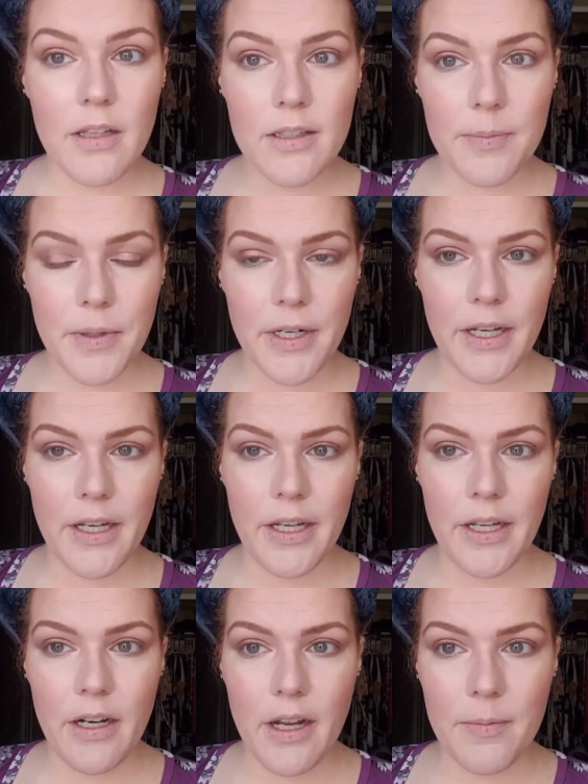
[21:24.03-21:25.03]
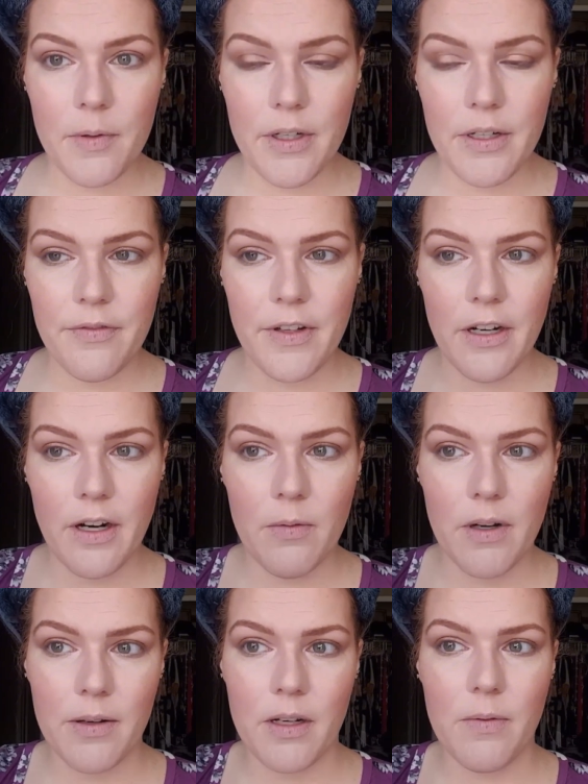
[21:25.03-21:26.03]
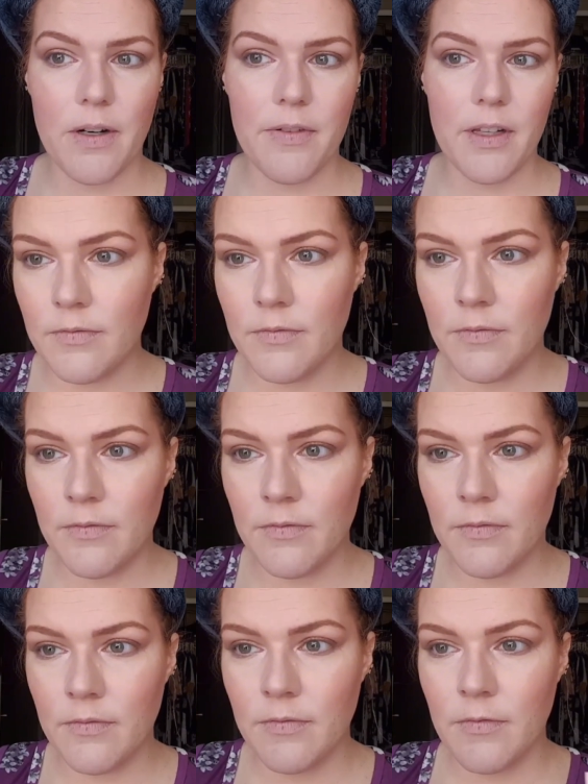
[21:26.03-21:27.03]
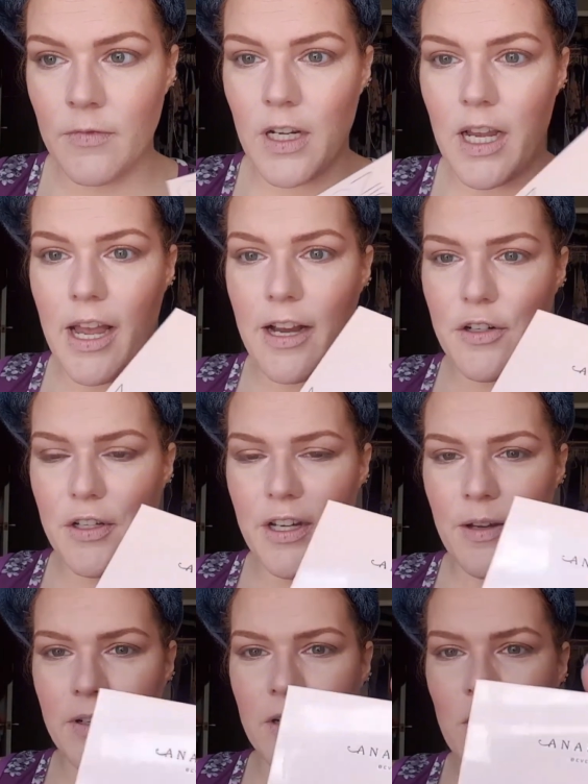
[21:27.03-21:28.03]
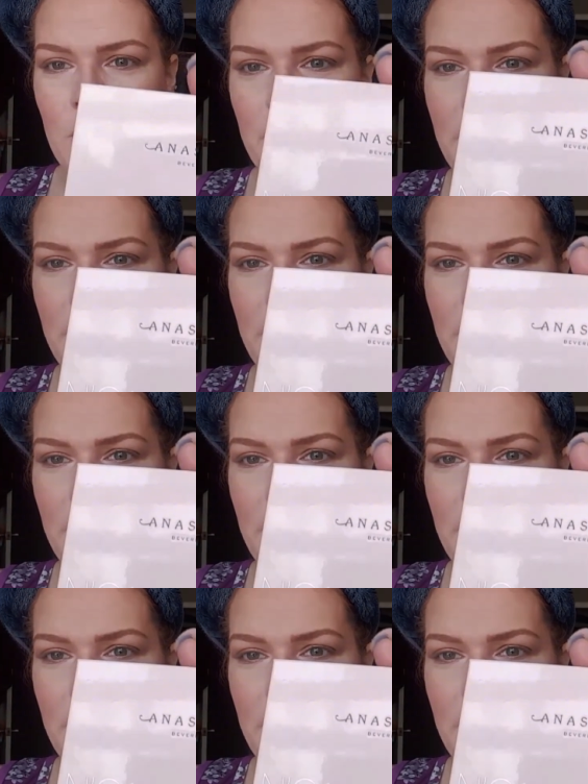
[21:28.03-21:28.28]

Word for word: that looks pretty good. I'm going to figure out what I'm going to wear for lipstick. Actually, I'm going